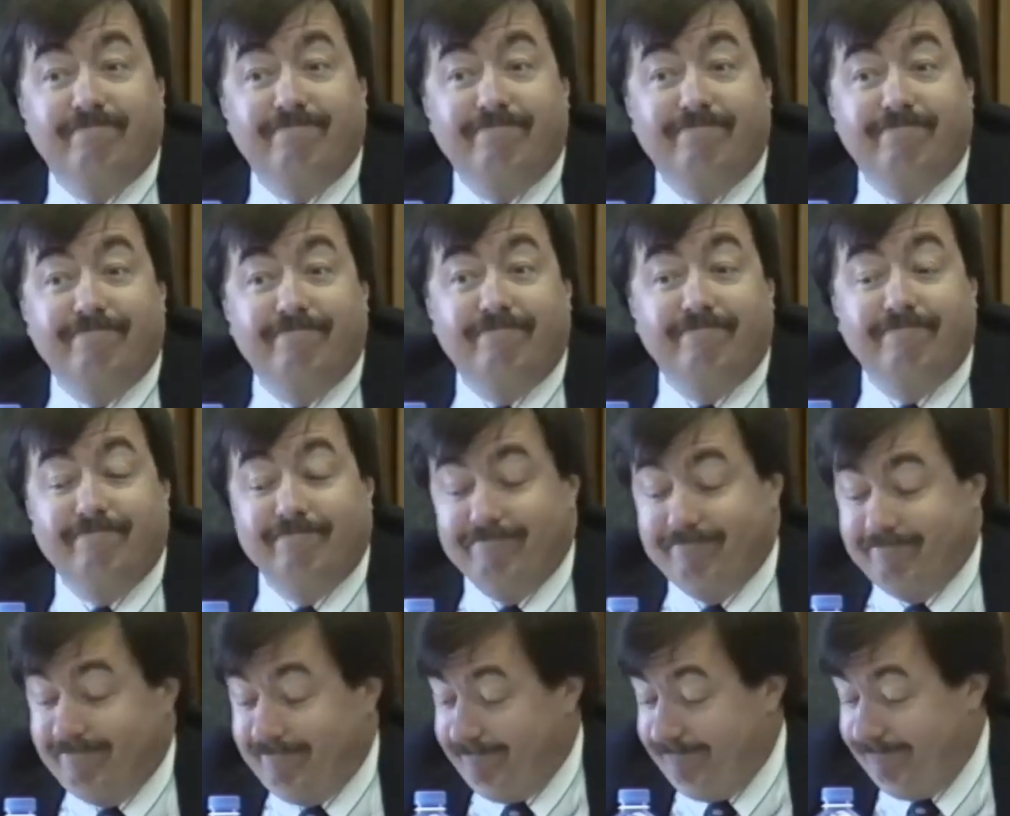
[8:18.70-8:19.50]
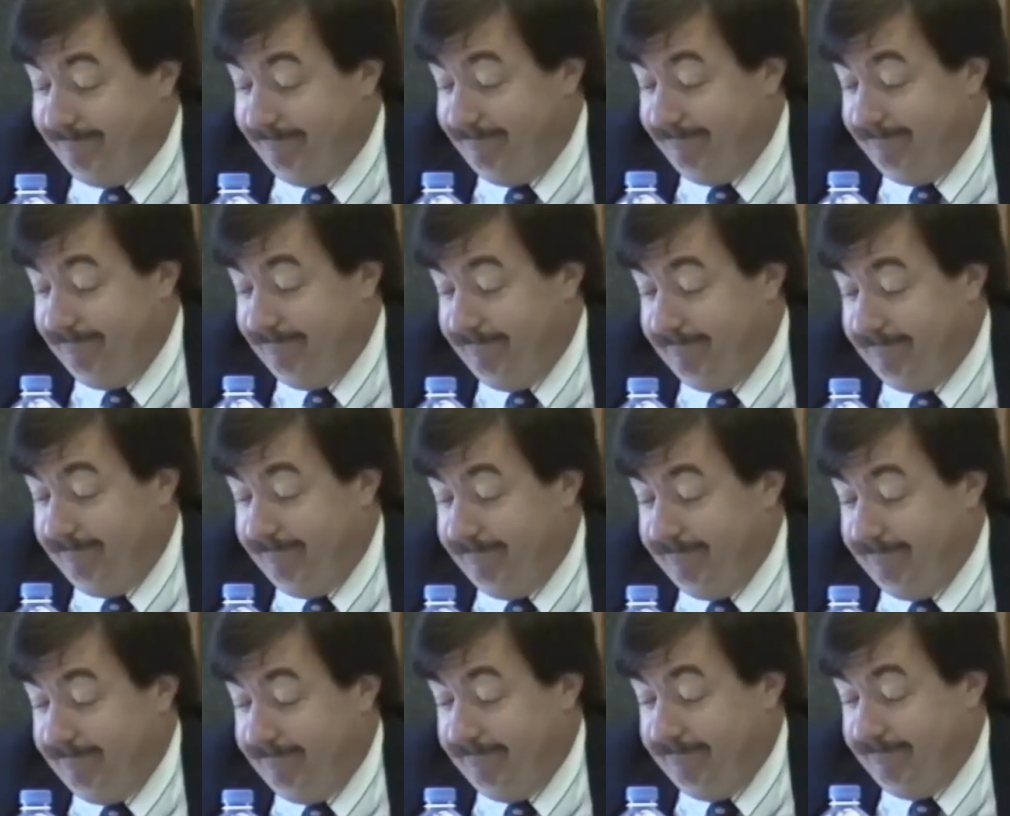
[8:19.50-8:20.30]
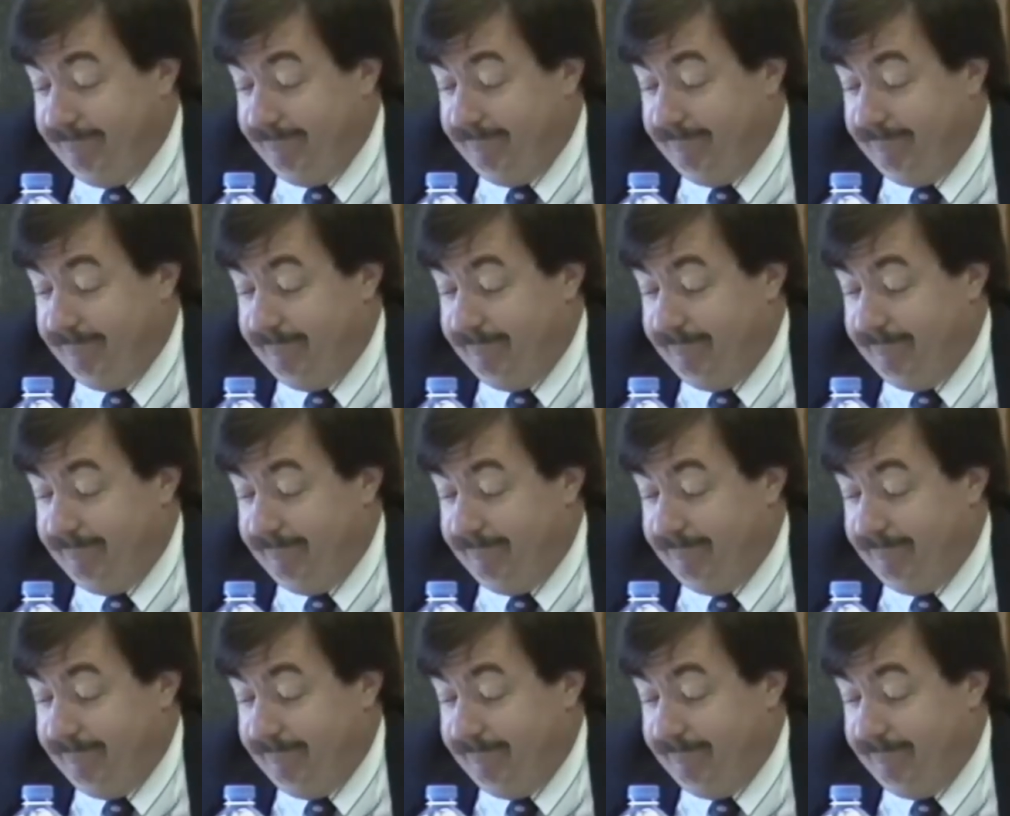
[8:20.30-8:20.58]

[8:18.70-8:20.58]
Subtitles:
No one is speaking in this clip.